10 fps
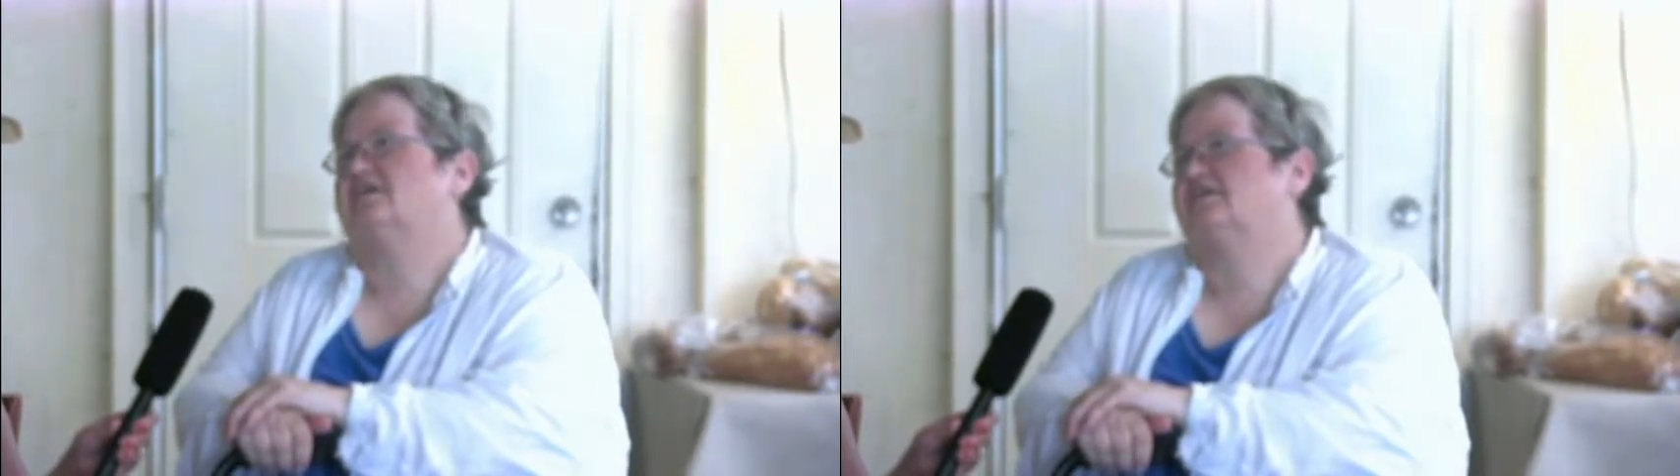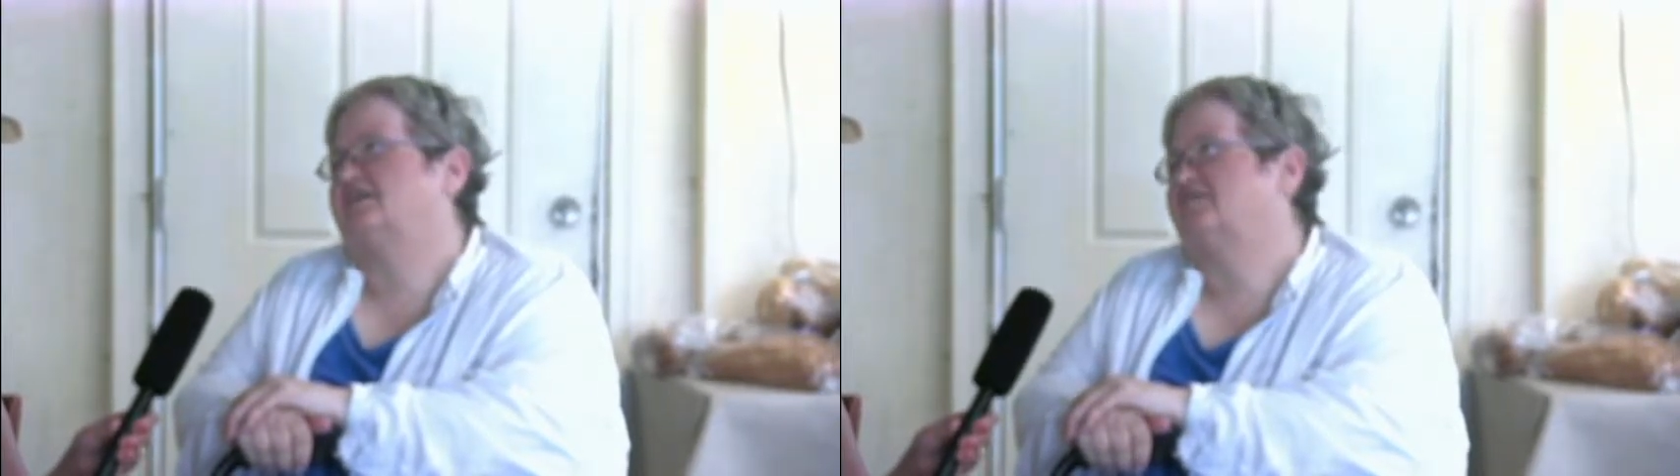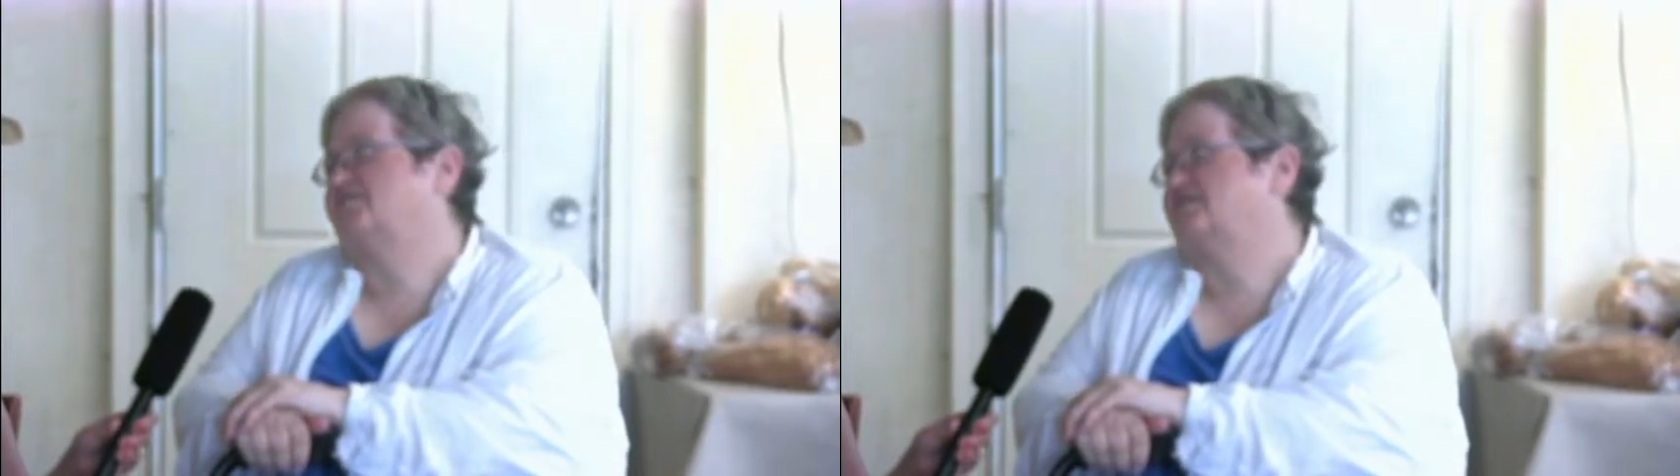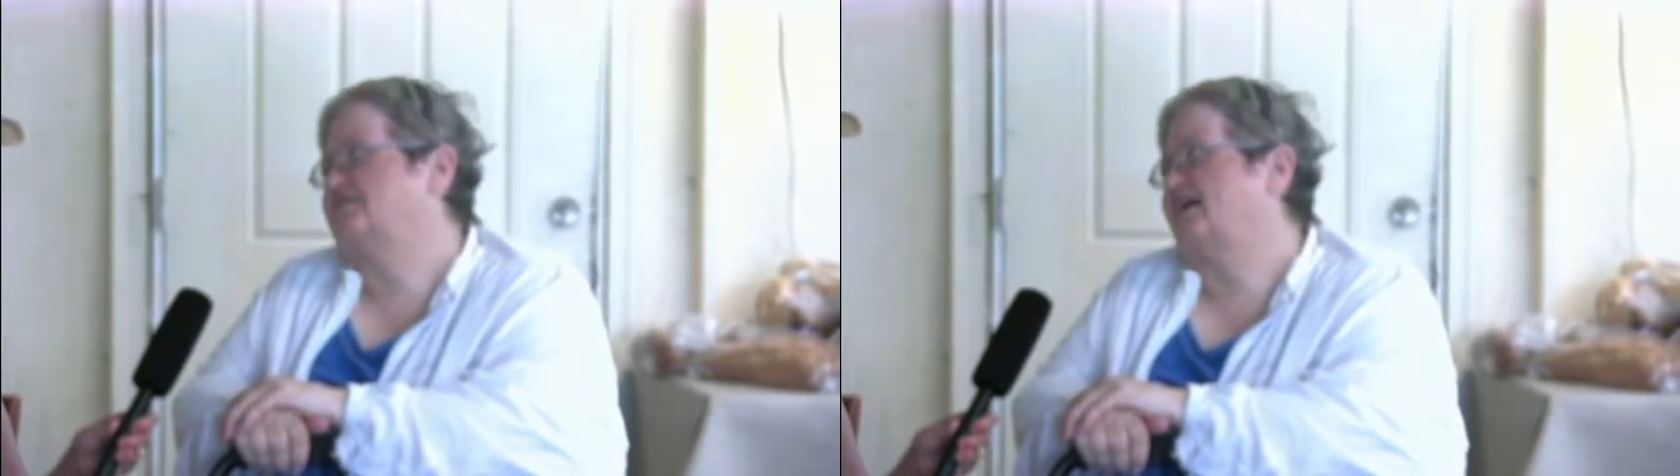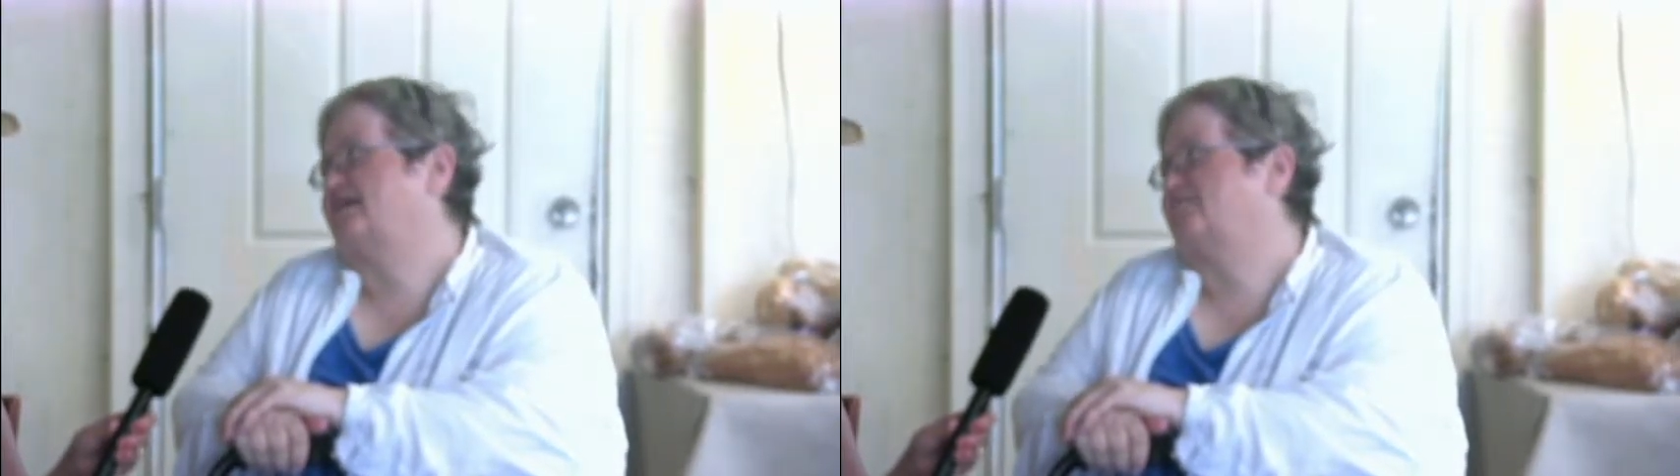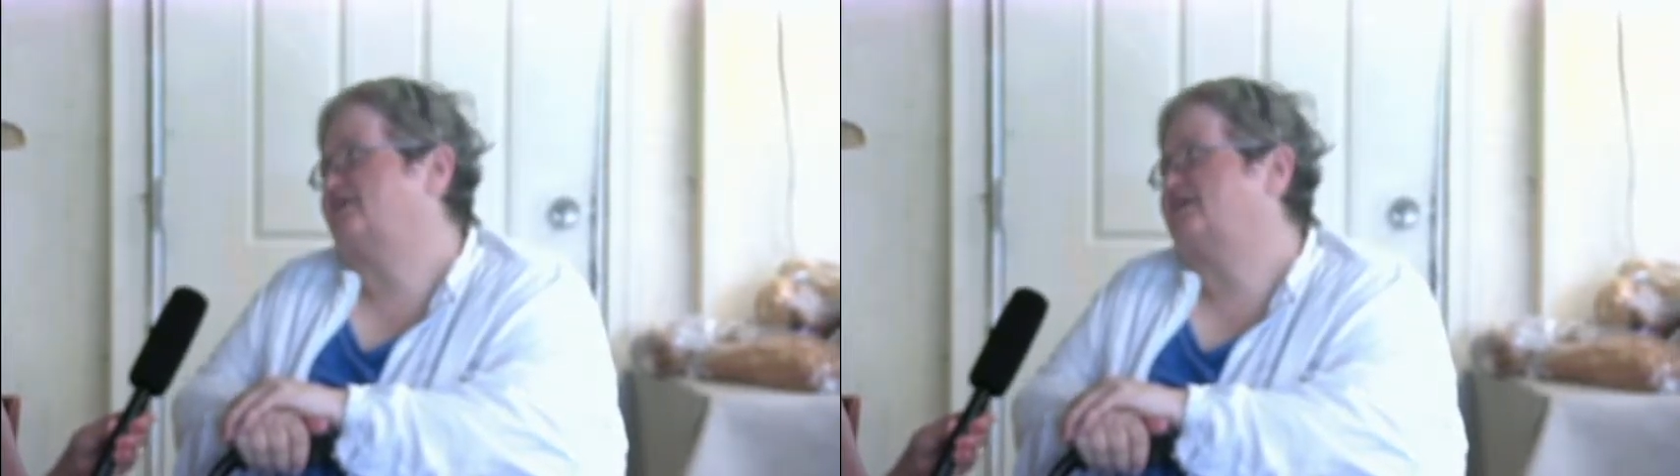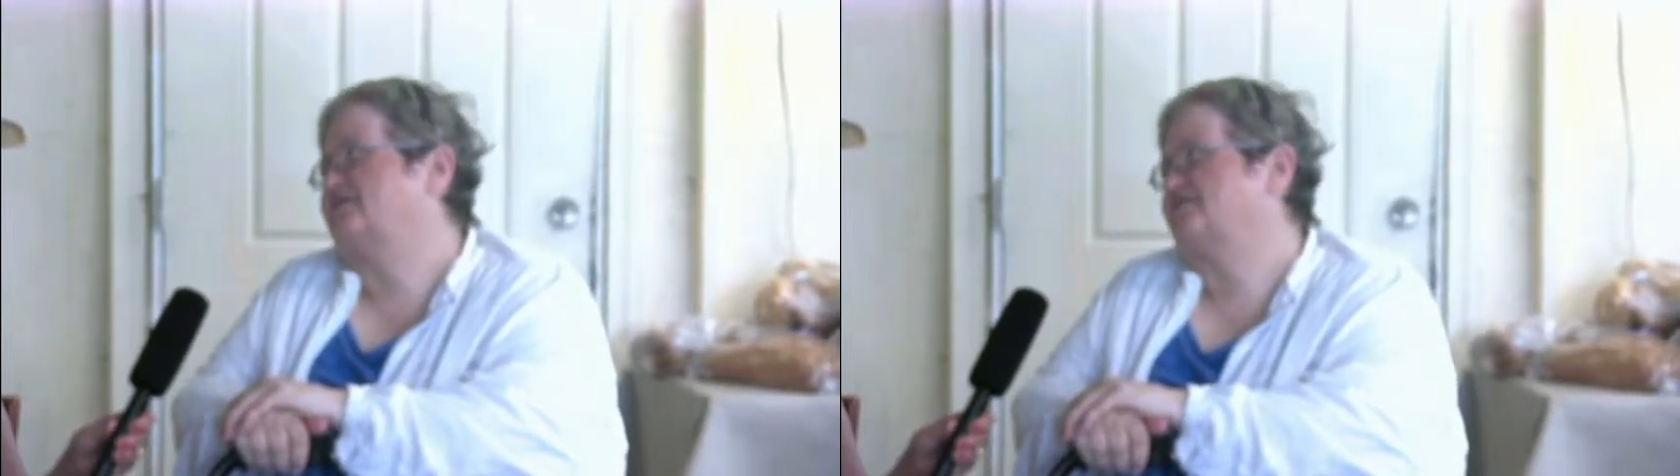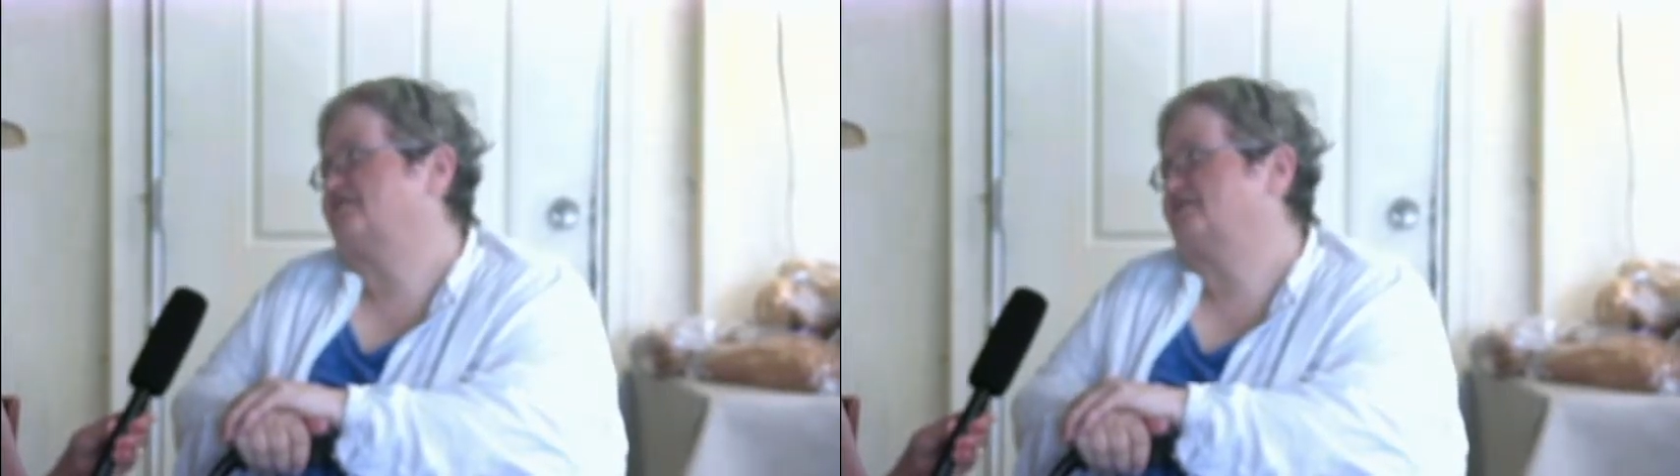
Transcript: they've decided because